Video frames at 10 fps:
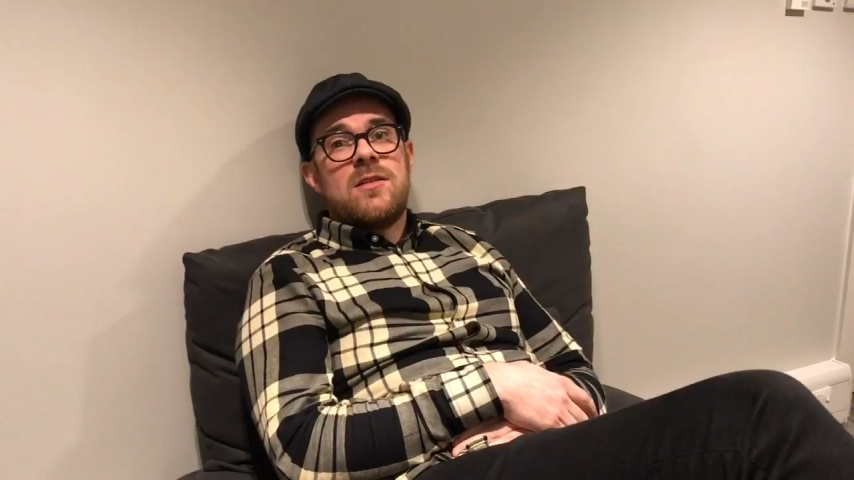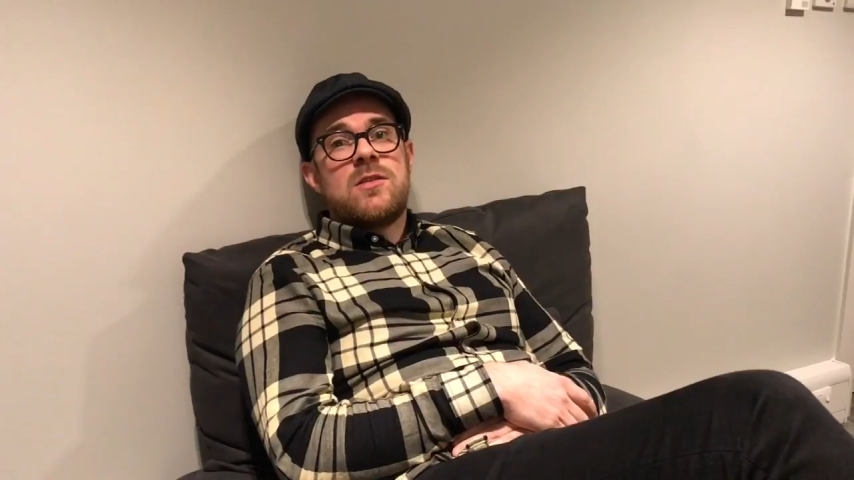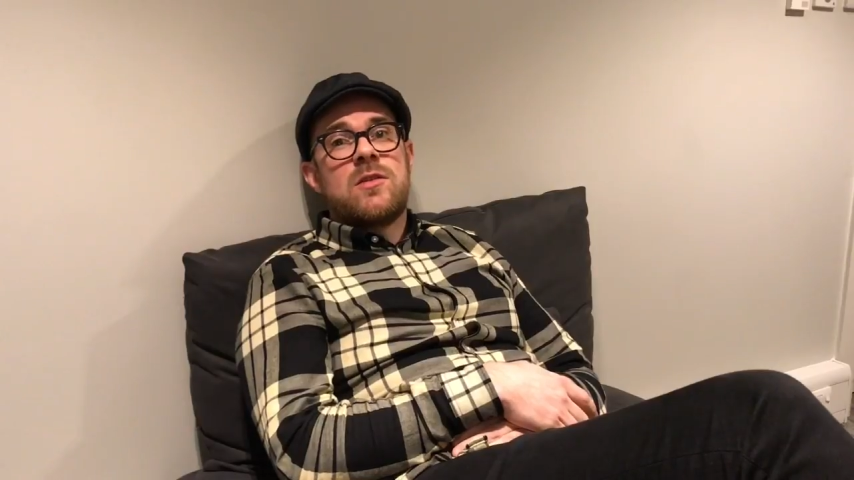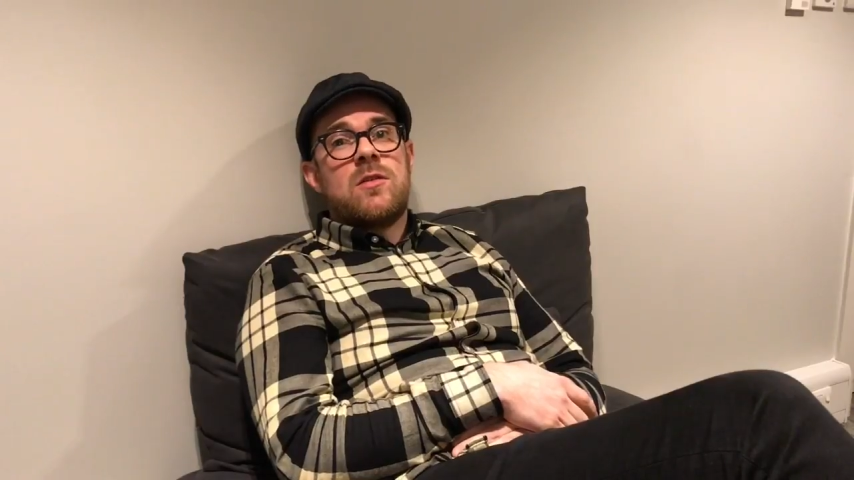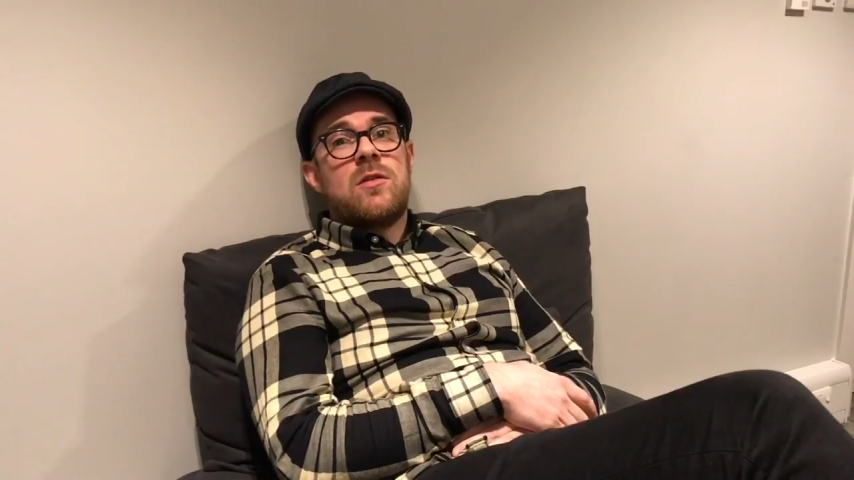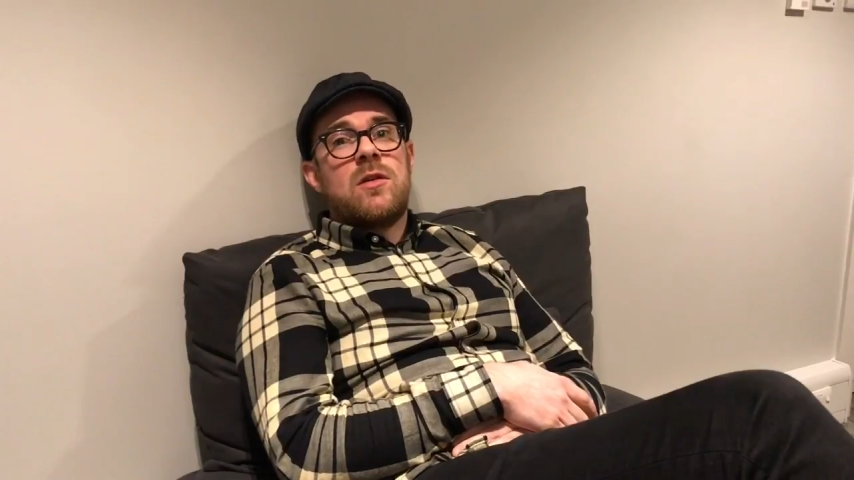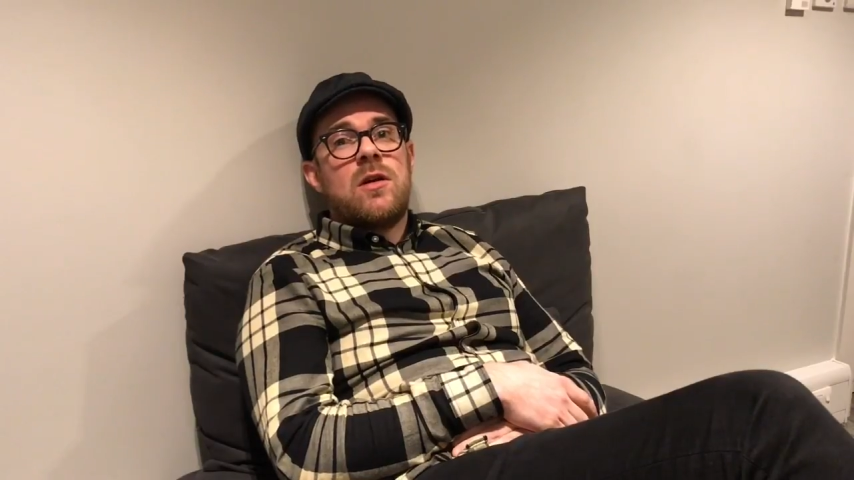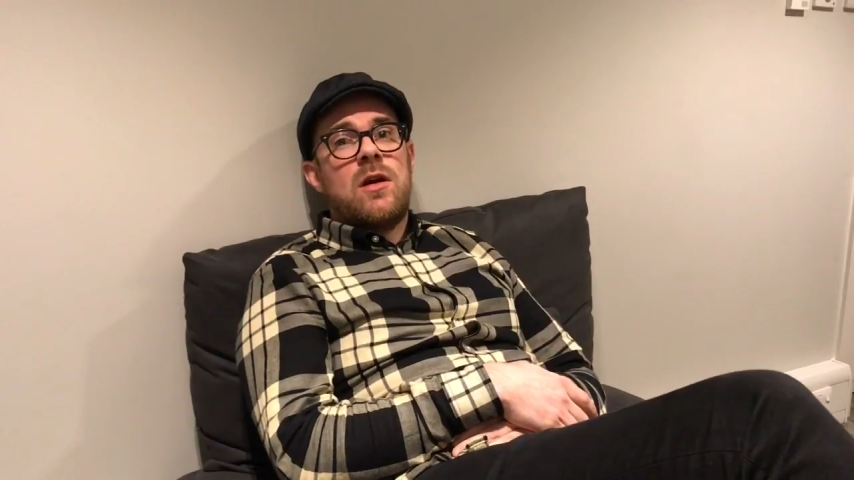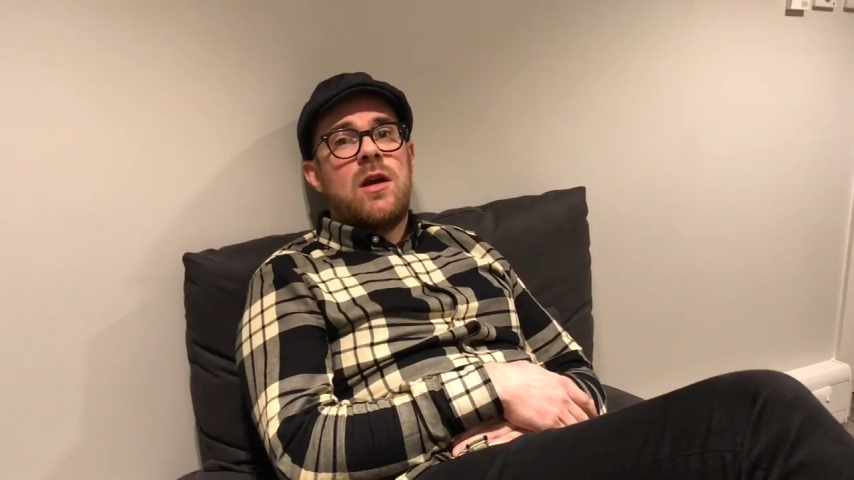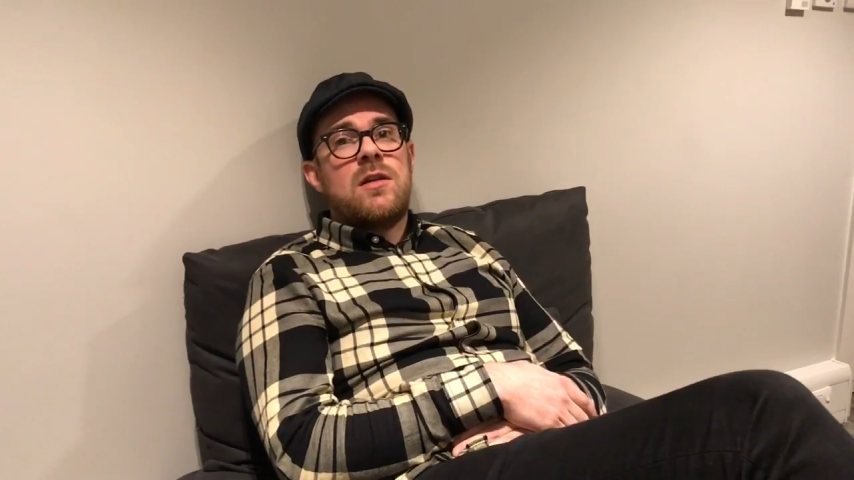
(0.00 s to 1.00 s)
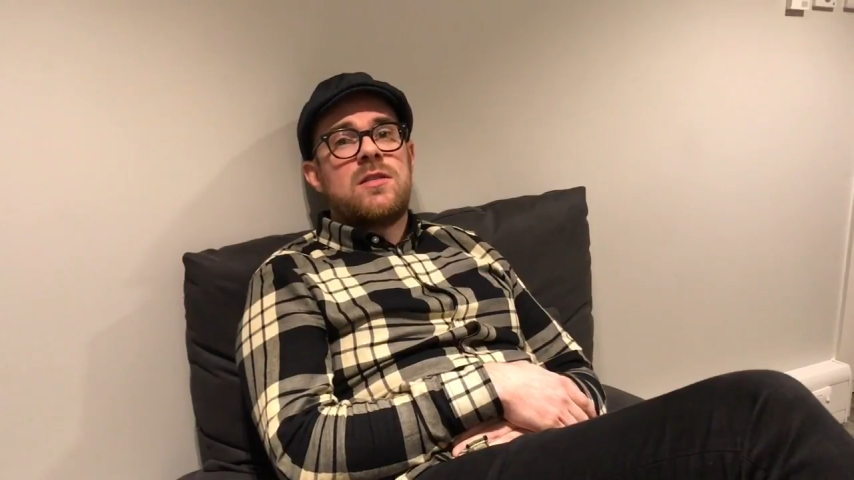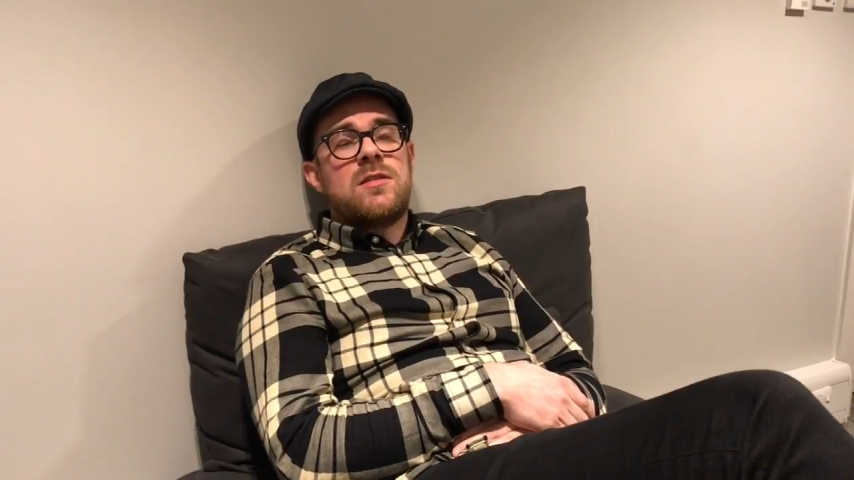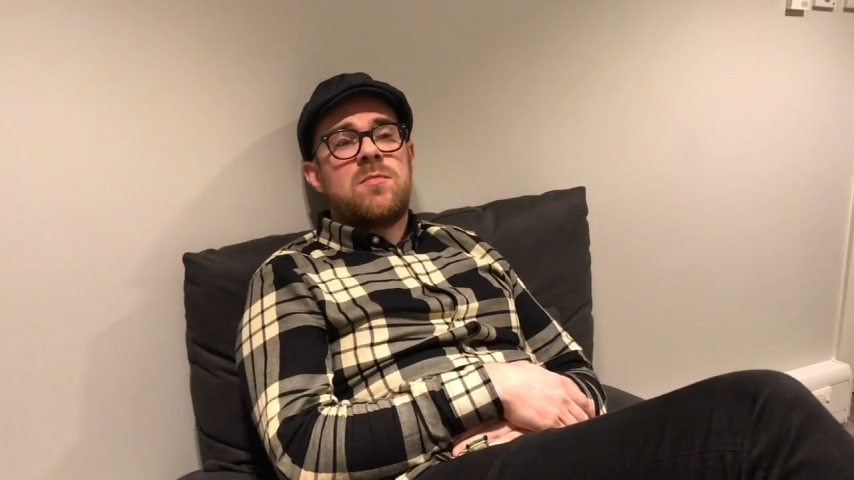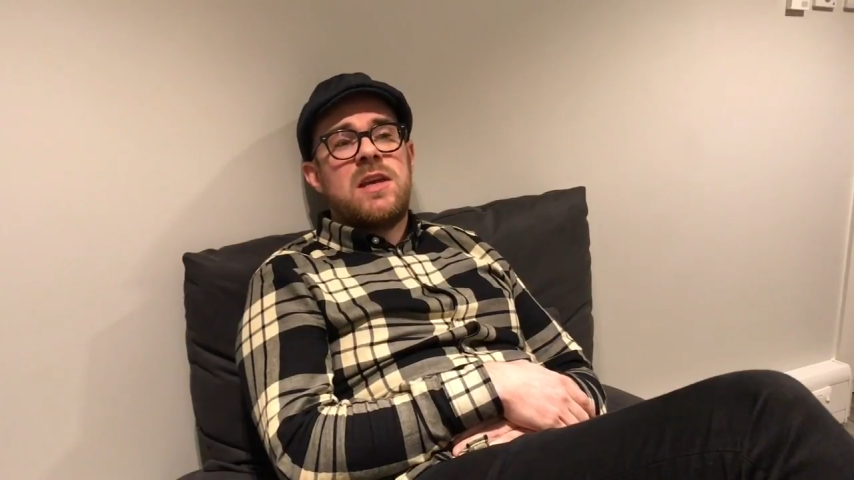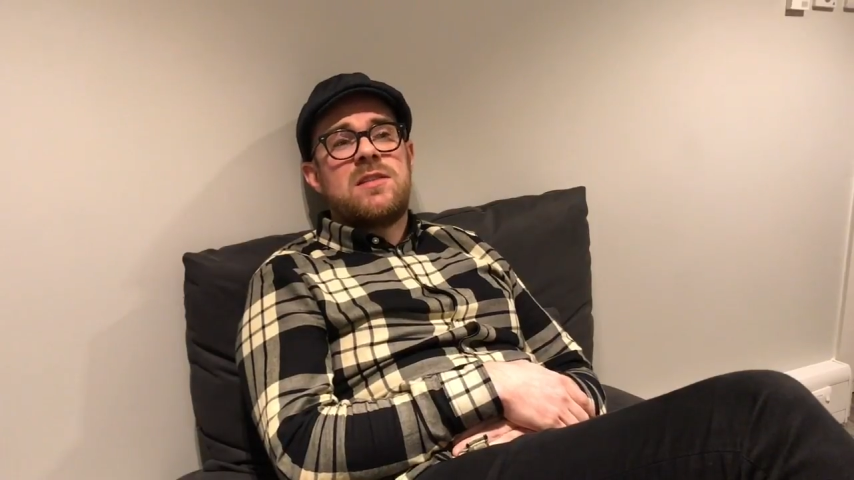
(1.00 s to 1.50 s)
So it's
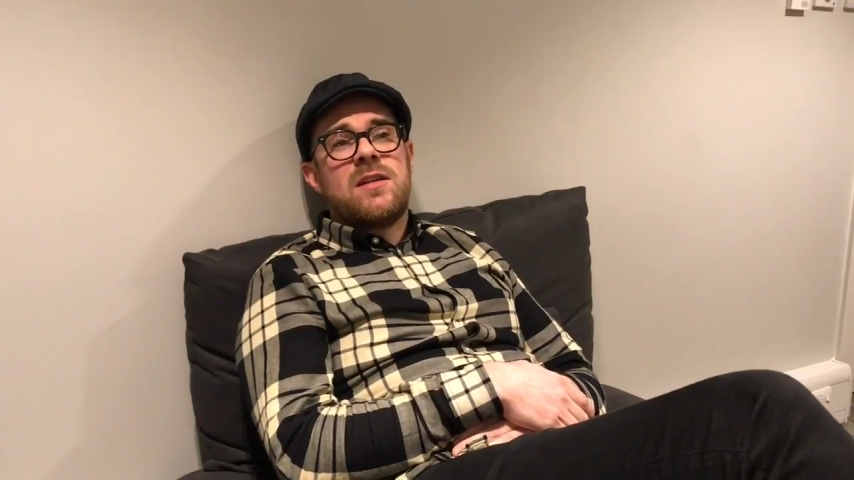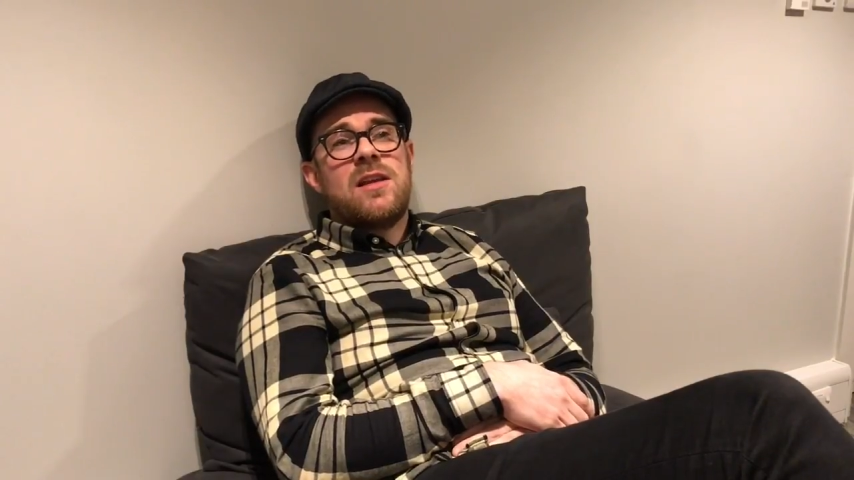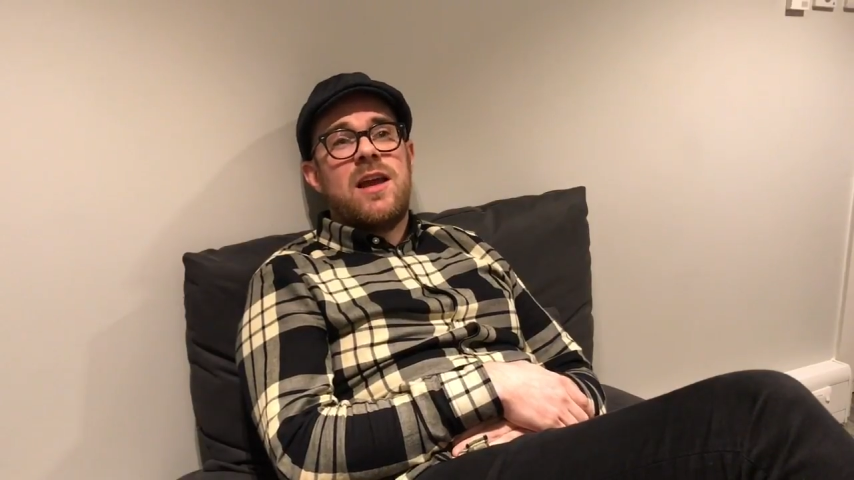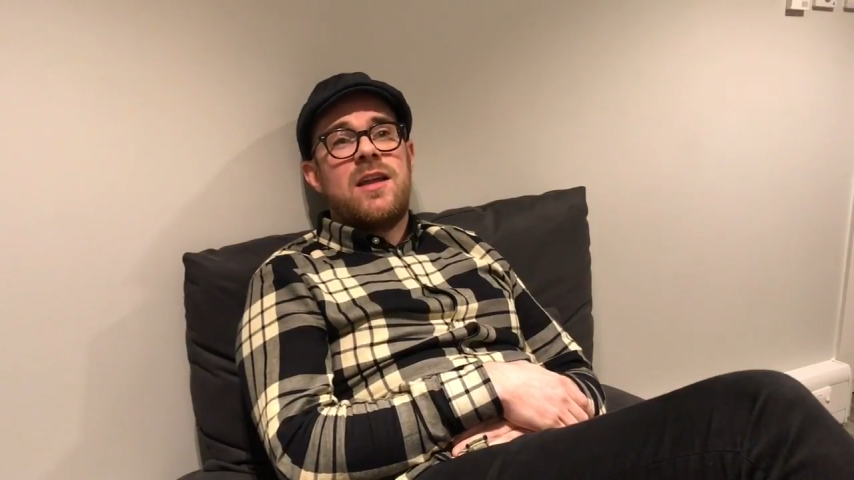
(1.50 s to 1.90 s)
basically